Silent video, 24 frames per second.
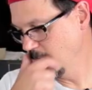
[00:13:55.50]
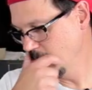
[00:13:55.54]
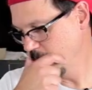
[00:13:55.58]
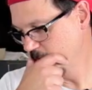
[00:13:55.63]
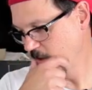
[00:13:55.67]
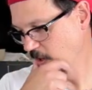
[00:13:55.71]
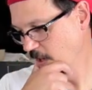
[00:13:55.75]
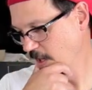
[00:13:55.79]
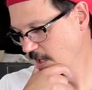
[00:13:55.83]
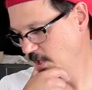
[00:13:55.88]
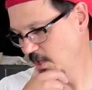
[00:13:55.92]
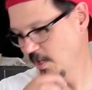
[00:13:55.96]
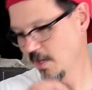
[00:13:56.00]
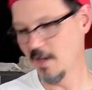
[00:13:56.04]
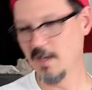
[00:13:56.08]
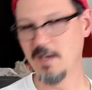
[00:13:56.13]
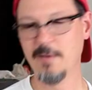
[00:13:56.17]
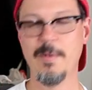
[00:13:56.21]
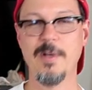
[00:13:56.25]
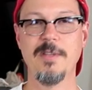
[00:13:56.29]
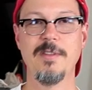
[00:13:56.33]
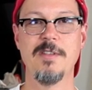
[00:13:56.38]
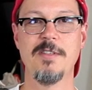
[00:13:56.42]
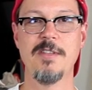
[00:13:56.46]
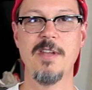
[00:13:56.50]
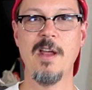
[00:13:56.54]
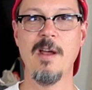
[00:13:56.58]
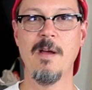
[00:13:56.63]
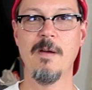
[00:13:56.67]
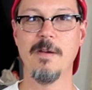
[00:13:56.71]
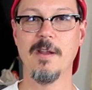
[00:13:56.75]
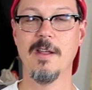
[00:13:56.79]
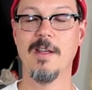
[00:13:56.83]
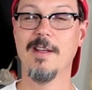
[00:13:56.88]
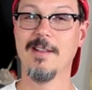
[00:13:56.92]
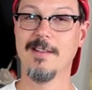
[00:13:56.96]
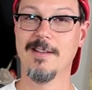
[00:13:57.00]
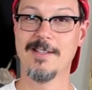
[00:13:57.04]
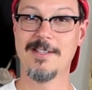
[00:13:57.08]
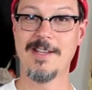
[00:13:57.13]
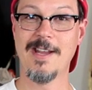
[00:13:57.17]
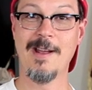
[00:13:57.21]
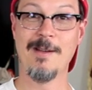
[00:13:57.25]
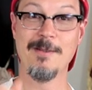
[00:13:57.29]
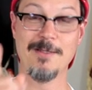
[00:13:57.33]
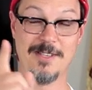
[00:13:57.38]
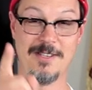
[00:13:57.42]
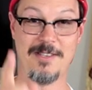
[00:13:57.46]
So let's talk about the sound. The
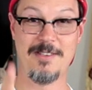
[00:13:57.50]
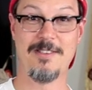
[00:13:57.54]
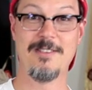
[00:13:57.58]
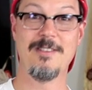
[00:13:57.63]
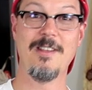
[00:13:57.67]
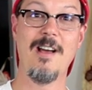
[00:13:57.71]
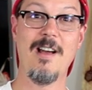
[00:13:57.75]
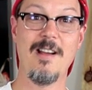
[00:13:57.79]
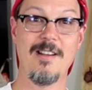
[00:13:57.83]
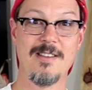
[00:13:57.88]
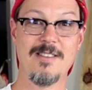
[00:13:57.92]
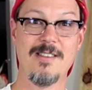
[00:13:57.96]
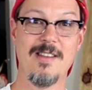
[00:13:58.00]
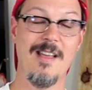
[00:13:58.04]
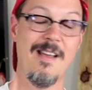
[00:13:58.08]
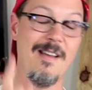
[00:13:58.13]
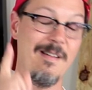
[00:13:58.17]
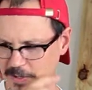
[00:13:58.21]
sound sucks.